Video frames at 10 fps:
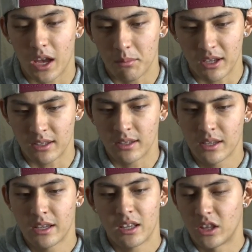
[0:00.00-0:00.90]
I mean,
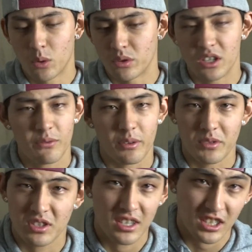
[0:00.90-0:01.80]
there were definitely
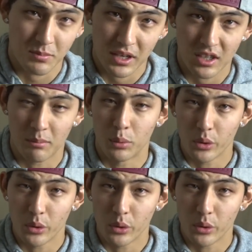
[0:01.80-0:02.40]
mistakes made on